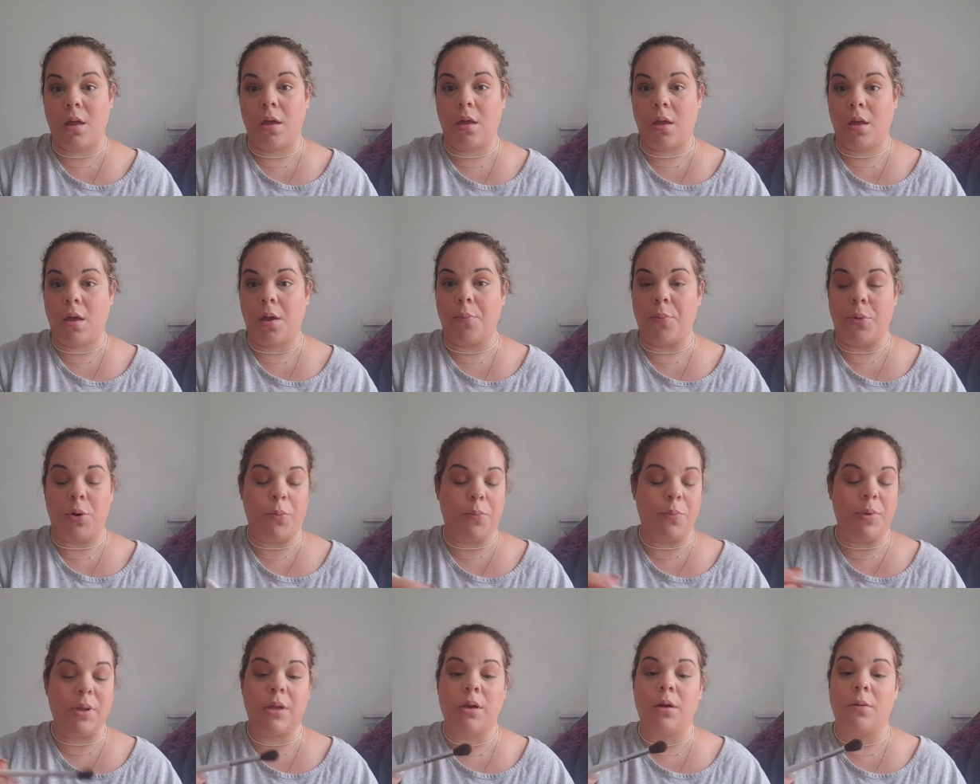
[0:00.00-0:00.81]
I'm going to
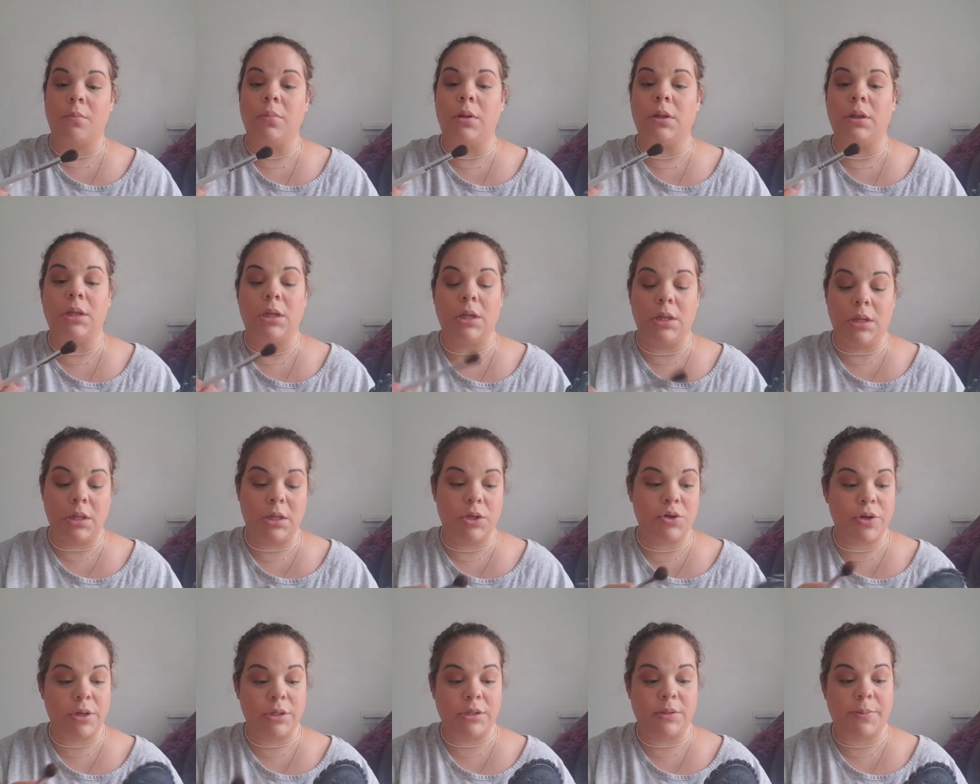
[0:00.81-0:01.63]
be completely
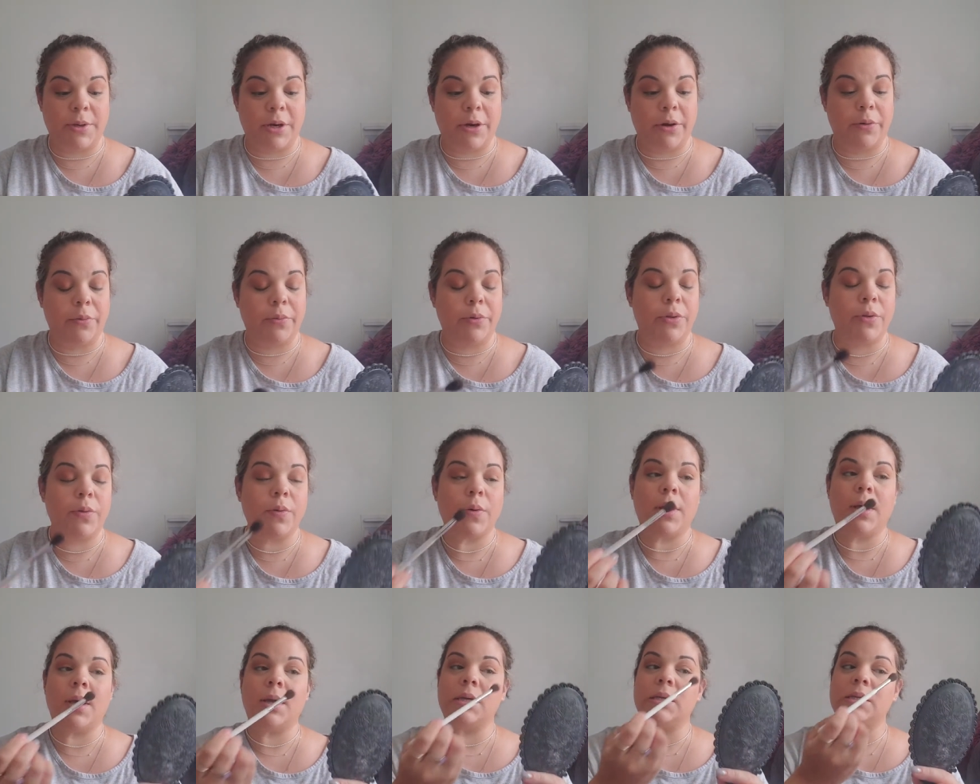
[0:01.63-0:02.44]
transparent with you
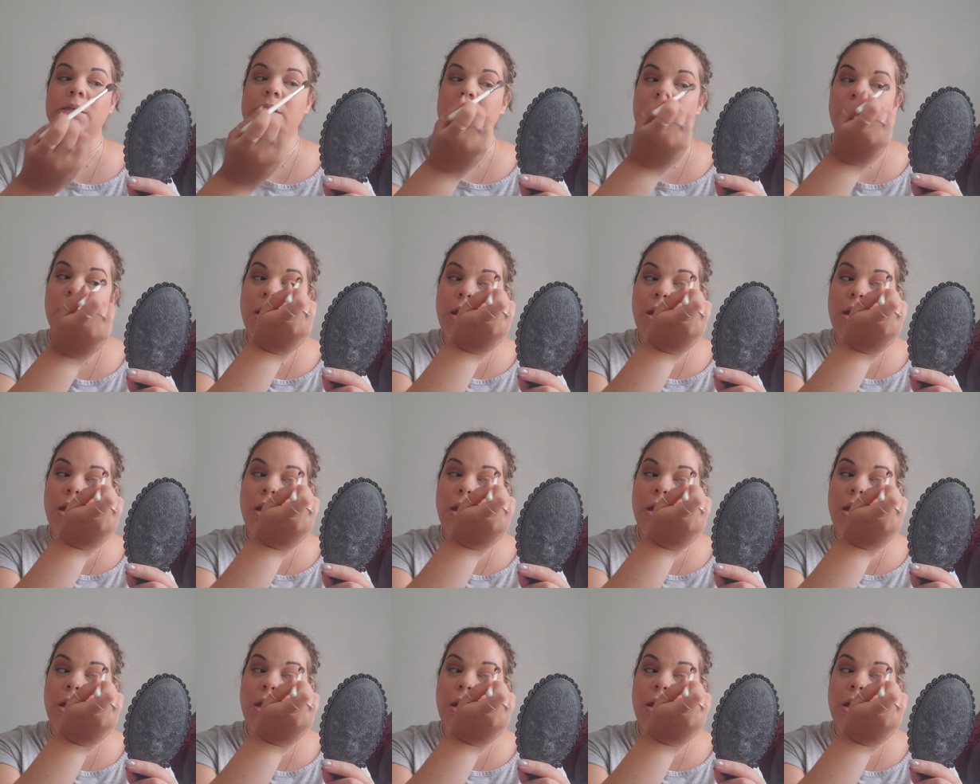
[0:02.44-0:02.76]
guys.